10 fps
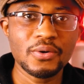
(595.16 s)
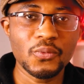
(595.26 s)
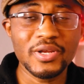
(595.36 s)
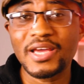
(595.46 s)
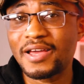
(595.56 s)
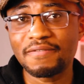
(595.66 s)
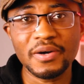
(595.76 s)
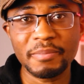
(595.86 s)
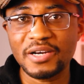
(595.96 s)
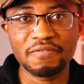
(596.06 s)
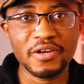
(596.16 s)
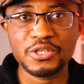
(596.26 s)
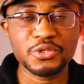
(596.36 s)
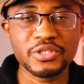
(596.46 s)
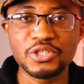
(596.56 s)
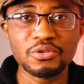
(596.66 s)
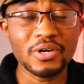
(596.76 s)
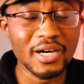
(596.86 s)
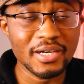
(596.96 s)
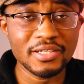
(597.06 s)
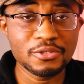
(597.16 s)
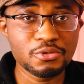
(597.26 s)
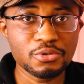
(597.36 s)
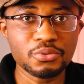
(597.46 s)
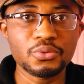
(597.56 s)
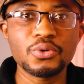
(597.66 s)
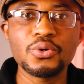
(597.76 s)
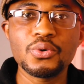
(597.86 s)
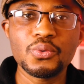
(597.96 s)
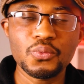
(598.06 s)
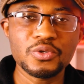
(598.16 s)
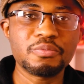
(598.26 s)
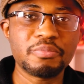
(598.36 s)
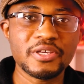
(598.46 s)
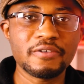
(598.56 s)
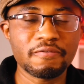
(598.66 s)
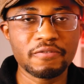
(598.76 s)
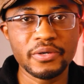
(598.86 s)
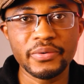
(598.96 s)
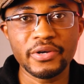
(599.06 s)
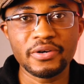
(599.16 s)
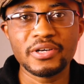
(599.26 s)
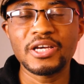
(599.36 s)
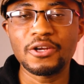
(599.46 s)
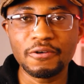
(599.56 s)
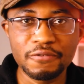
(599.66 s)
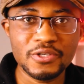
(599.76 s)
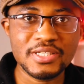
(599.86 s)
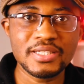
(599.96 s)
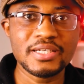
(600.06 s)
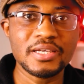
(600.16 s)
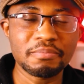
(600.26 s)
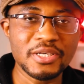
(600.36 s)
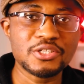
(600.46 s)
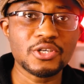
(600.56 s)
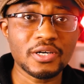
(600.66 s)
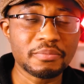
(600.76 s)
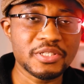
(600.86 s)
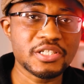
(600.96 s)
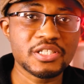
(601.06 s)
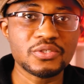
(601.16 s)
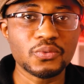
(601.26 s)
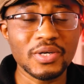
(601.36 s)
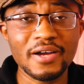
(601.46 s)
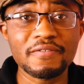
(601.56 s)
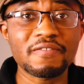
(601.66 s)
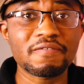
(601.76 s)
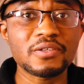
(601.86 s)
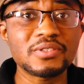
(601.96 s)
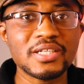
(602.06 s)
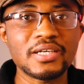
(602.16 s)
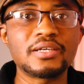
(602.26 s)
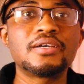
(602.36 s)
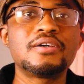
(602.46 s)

whatever manufacturing you are into would be inferior. And obviously it means your competition would have a field day